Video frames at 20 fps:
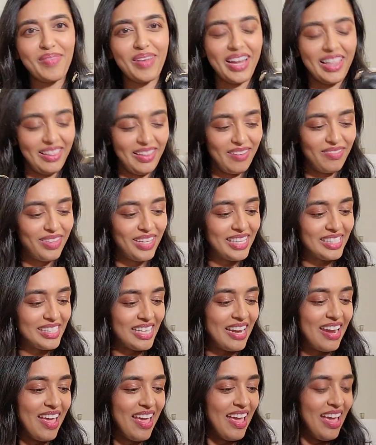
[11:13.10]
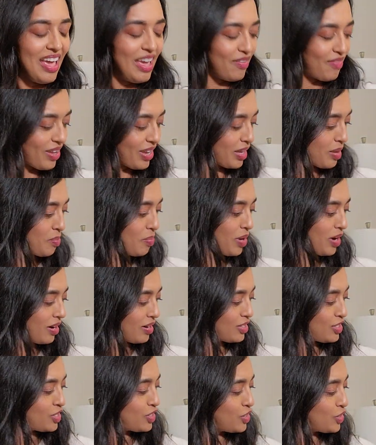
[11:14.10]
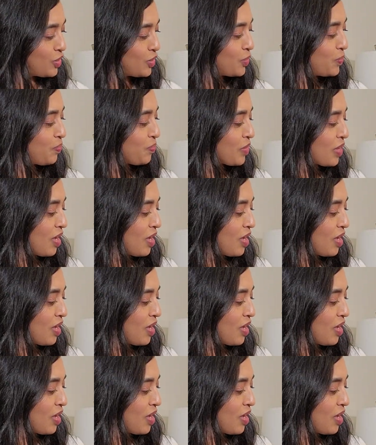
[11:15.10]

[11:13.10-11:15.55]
but I love this. And if I compare it to